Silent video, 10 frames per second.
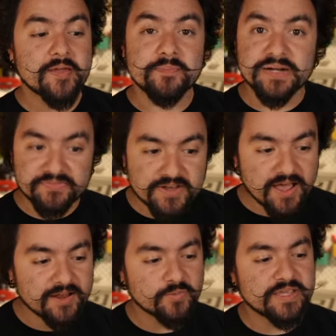But if
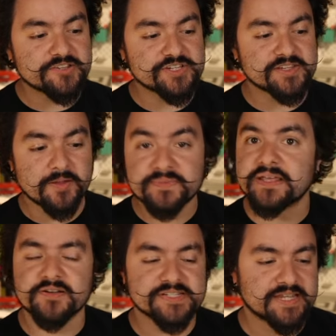not, we can just
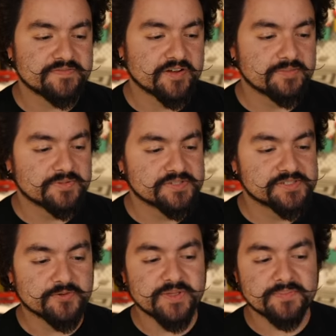update our state variables.
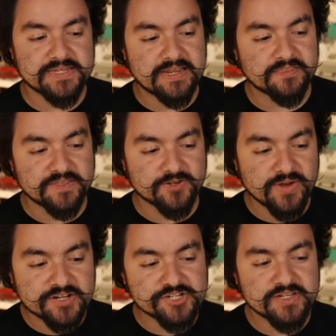So we update the
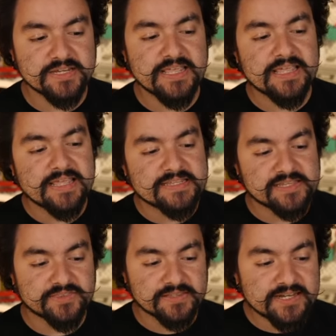direction,
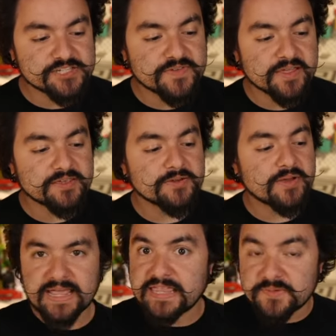set the latest
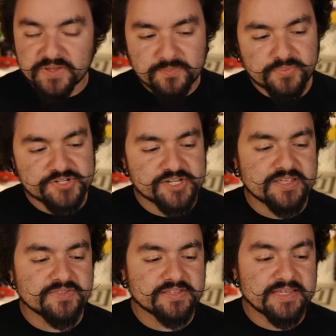value, and then we can push
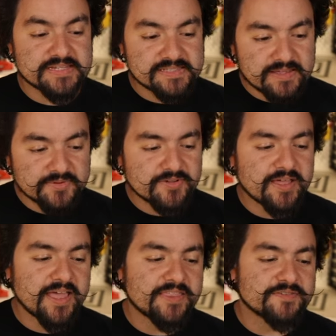in the latest label
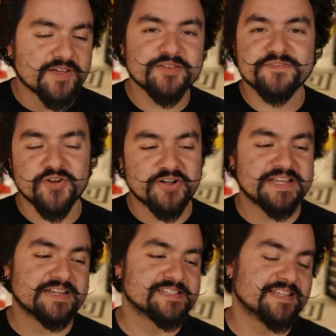and the value for our
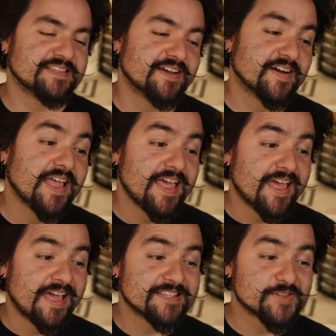data set there.
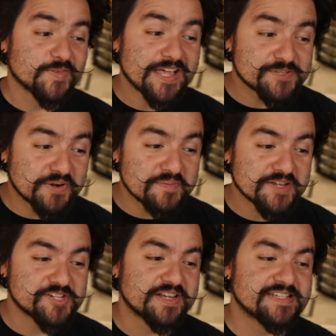And so that's pretty
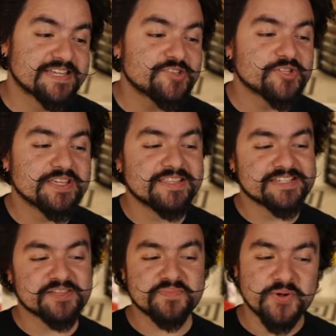much it. Essentially,
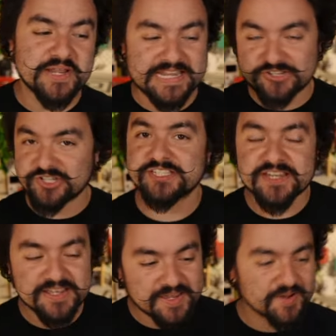this component is just
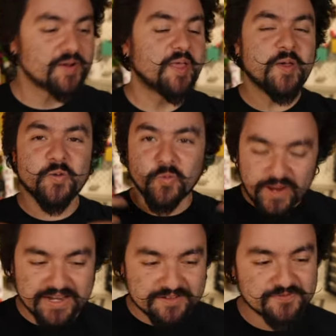sitting here
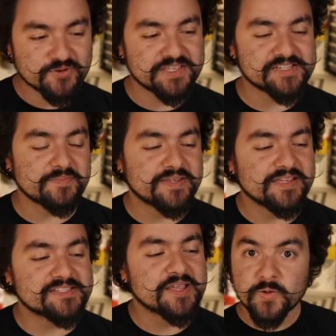waiting for these
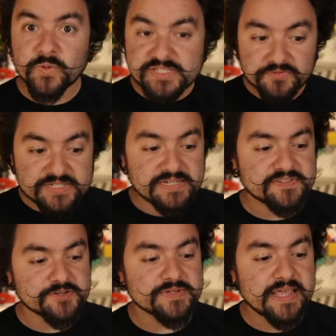updates. Once it
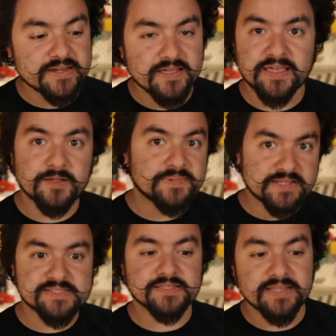receives new data, it
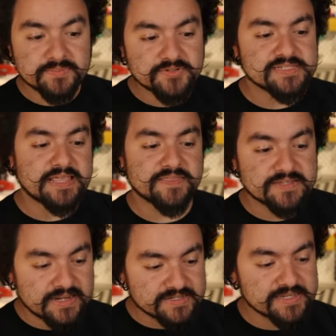updates the labels and the
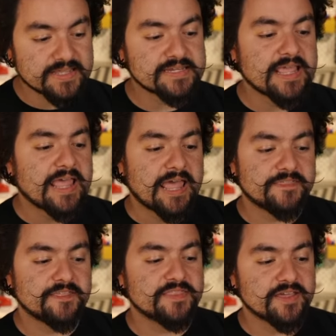data set,
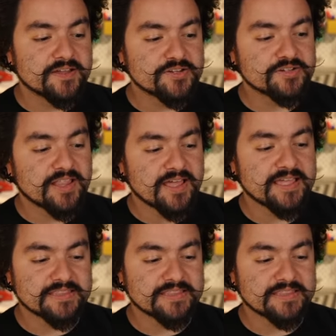and then the underlying